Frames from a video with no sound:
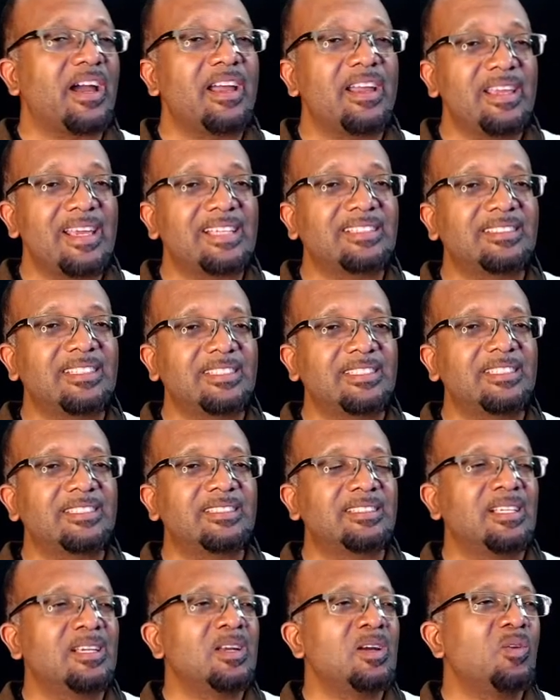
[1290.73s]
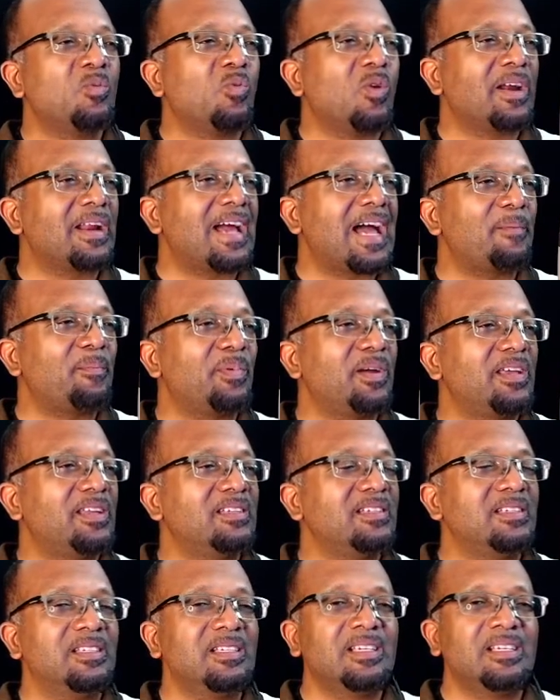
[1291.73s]
Yes, this is what
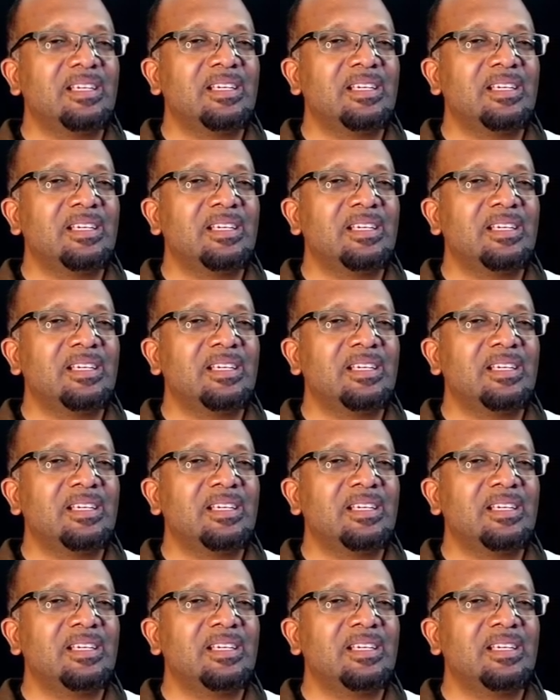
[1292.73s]
happened